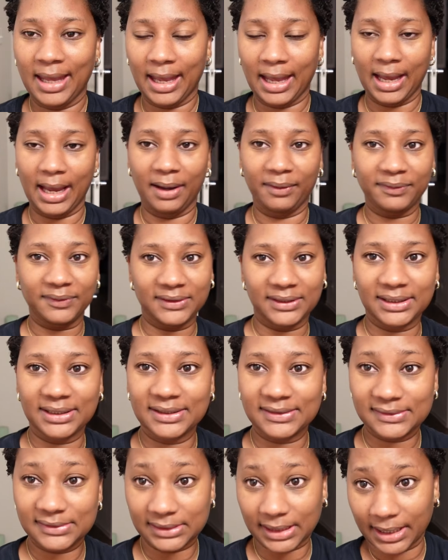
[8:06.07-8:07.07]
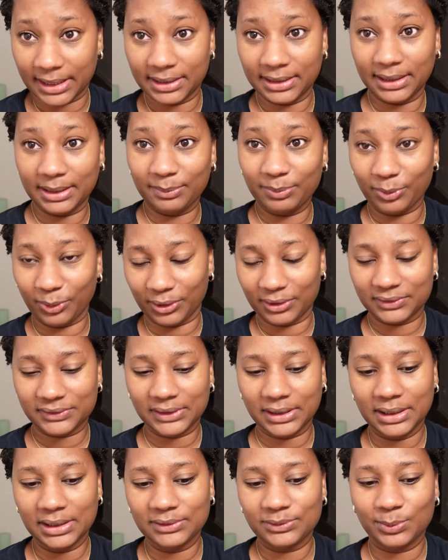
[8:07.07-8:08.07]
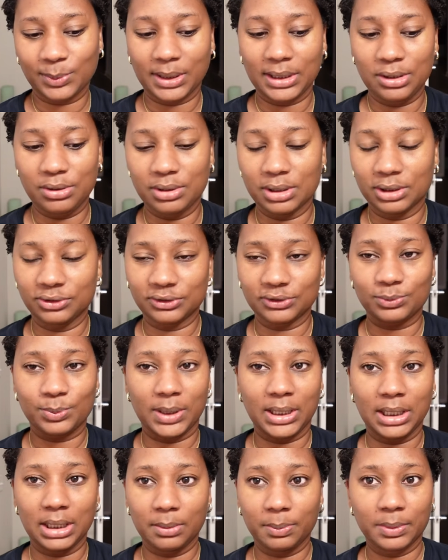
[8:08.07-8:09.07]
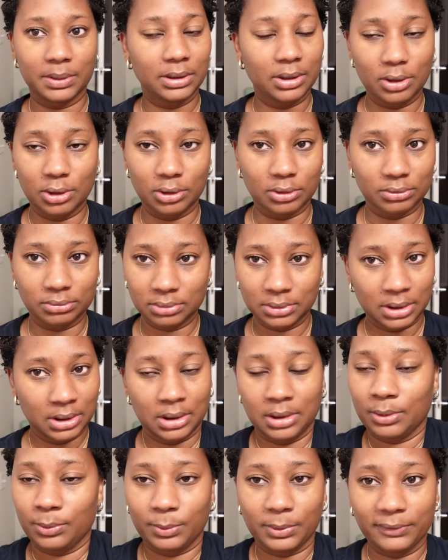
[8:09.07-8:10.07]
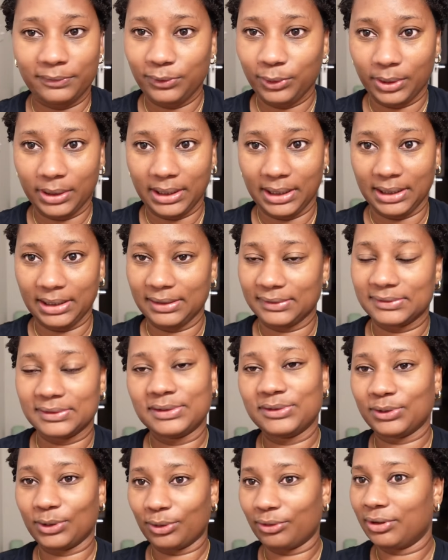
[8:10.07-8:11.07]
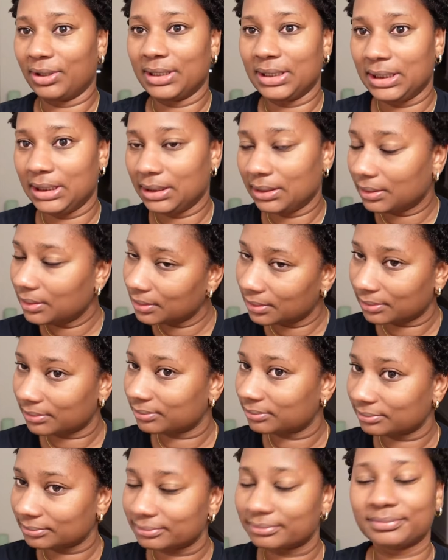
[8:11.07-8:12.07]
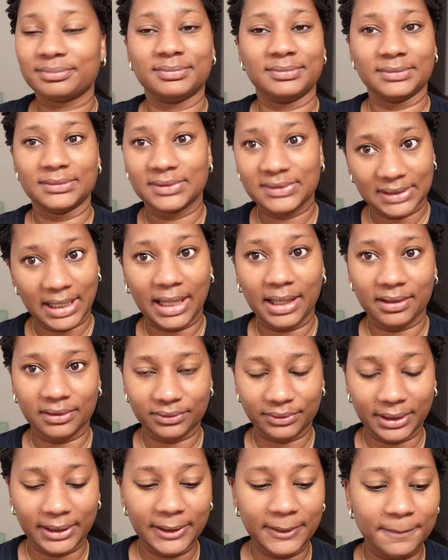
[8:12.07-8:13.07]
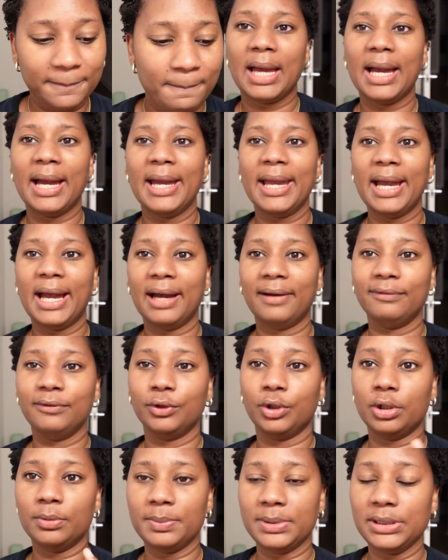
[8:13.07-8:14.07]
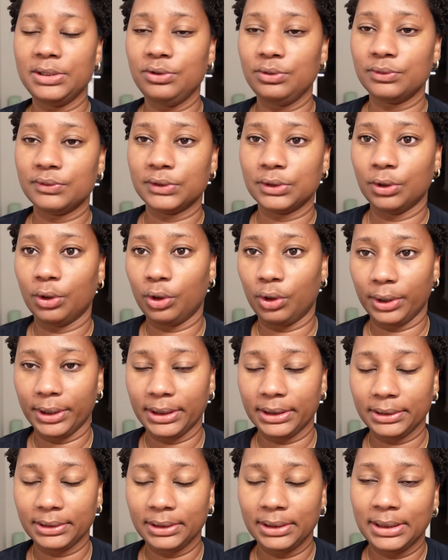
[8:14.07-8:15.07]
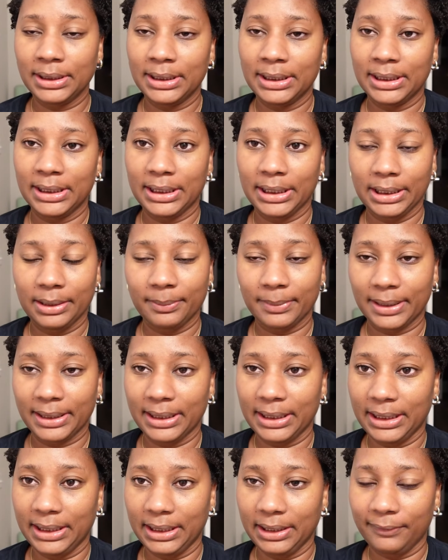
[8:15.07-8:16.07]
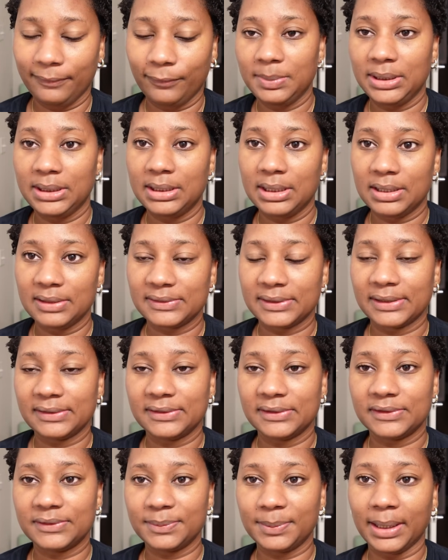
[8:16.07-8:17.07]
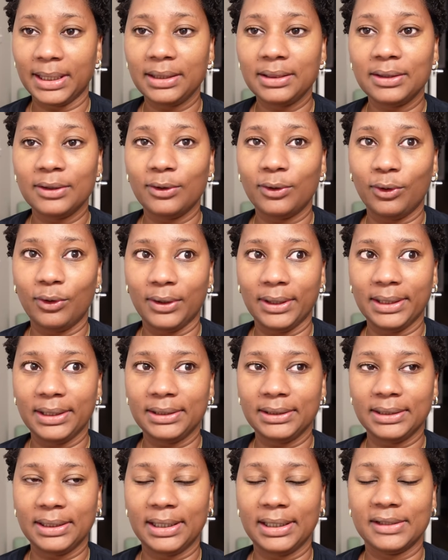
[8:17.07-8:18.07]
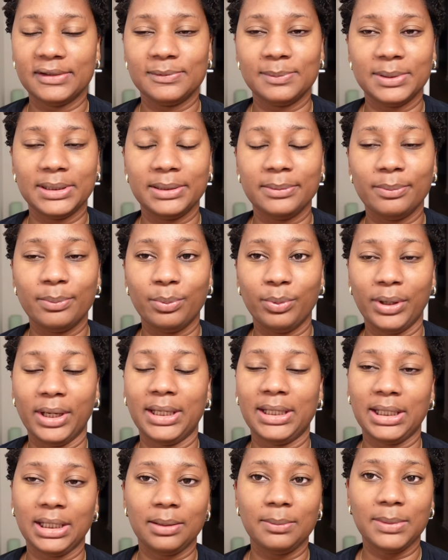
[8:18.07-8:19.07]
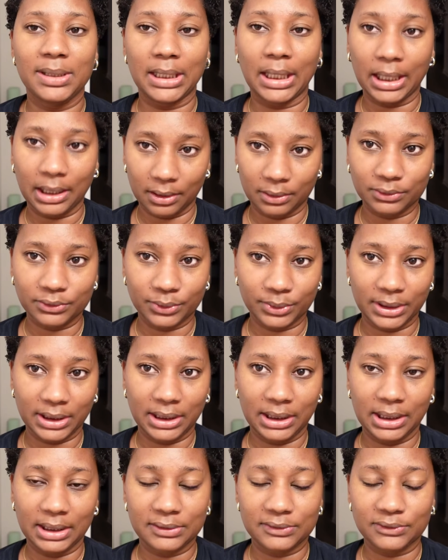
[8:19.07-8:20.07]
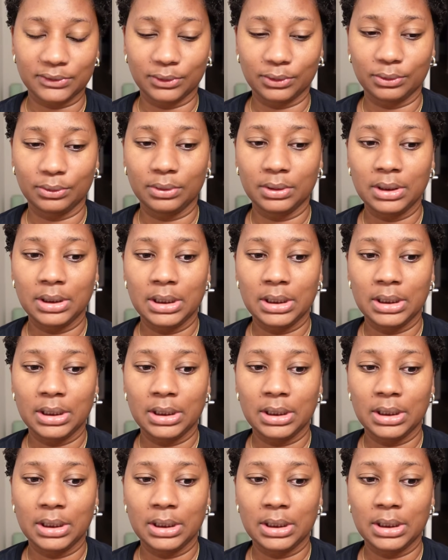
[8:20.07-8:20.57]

after the styling process, where you can just wake up and go with your hair because it's already styled, right? I have not been using oil in my hair because I suspect the oil has been breaking me out, okay? And so